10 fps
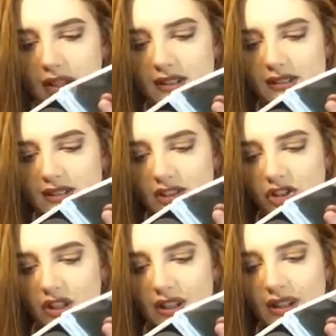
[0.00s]
and it's in the
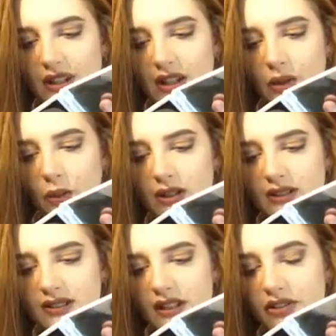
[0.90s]
shade
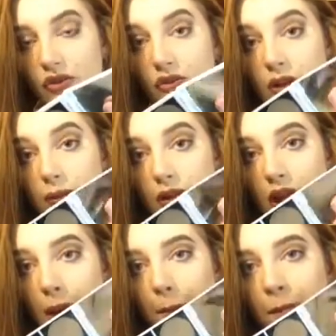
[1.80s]
E163
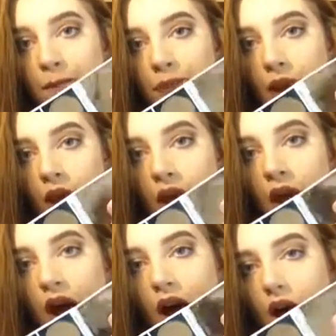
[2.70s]
Plum.
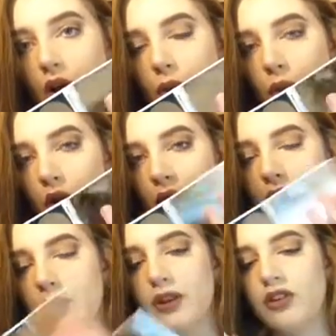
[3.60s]
And what
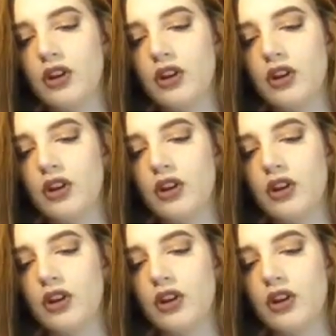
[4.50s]
I'd be